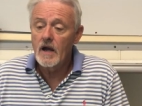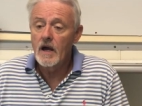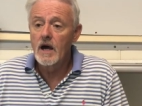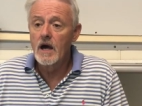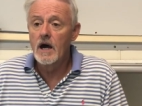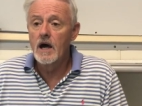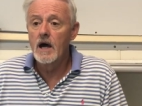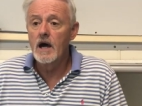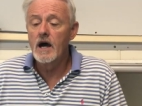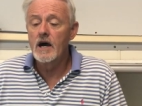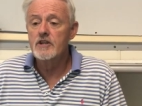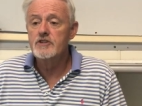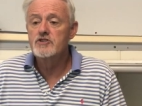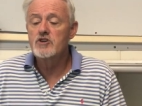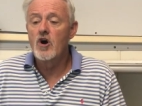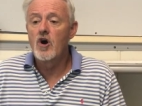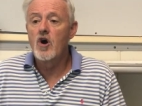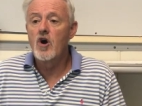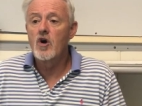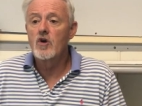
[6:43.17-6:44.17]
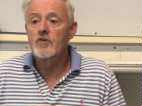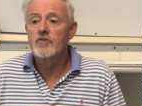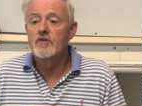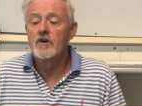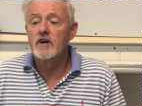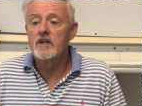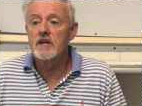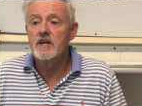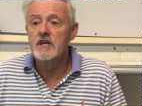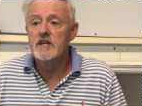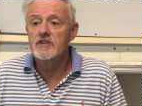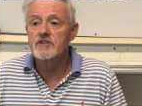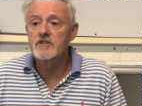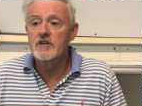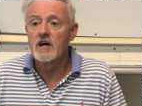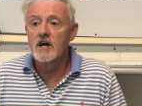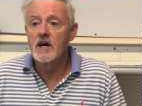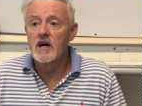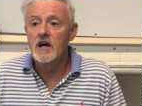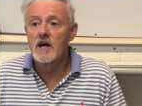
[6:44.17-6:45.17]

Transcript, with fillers: uh, a dog that is uh,